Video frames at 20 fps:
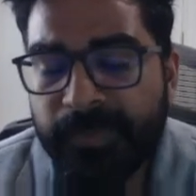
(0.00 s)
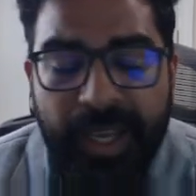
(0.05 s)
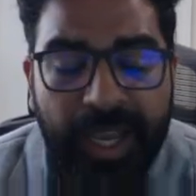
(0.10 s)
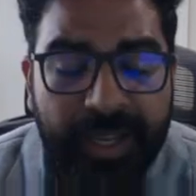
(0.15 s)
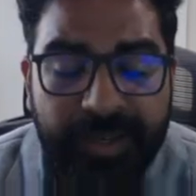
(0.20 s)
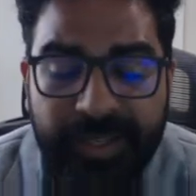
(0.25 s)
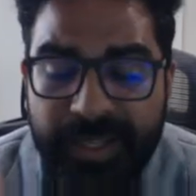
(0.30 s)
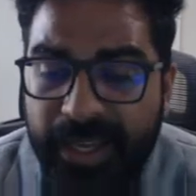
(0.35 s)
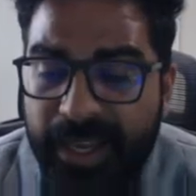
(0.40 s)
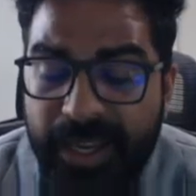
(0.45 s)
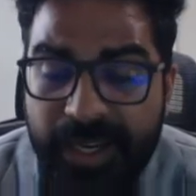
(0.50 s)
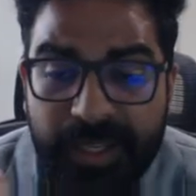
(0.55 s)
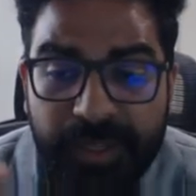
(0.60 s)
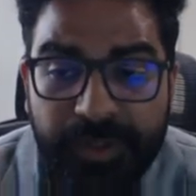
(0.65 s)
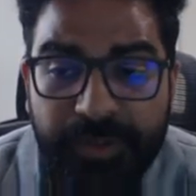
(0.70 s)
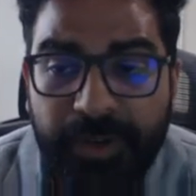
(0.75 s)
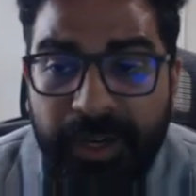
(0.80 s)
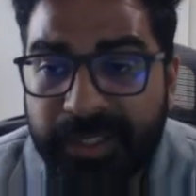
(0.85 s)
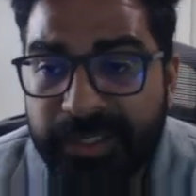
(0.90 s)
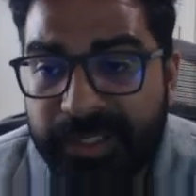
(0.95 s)
And yeah, any
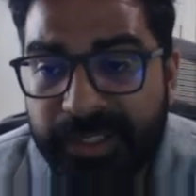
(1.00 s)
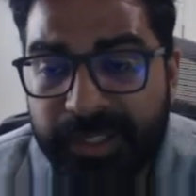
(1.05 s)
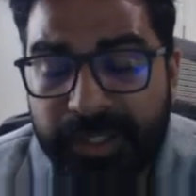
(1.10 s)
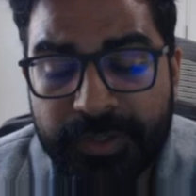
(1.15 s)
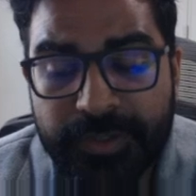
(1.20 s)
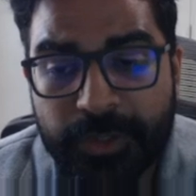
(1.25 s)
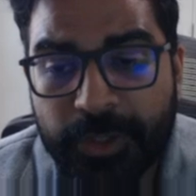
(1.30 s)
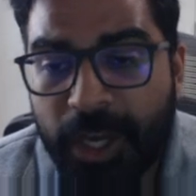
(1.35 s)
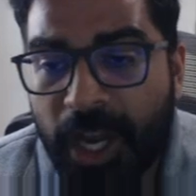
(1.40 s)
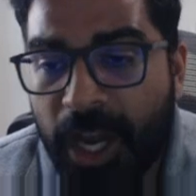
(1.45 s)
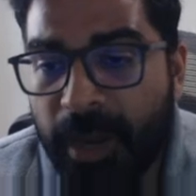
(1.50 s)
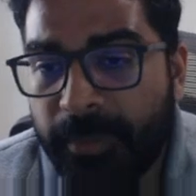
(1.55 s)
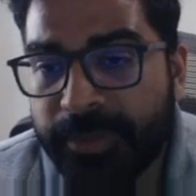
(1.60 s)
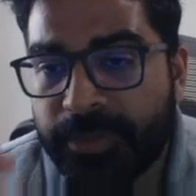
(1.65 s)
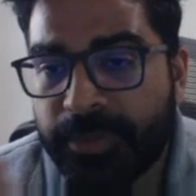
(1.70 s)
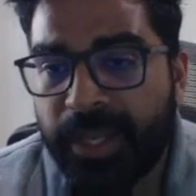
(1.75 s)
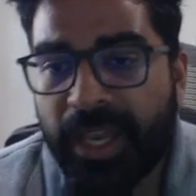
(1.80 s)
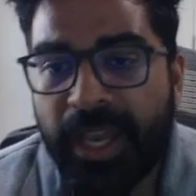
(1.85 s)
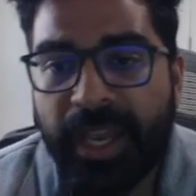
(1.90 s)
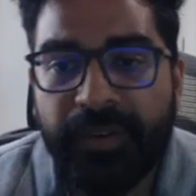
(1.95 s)
other ideas or comments
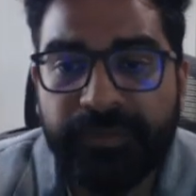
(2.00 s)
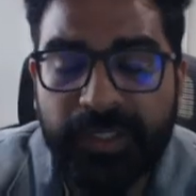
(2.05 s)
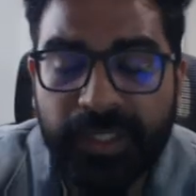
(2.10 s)
you have,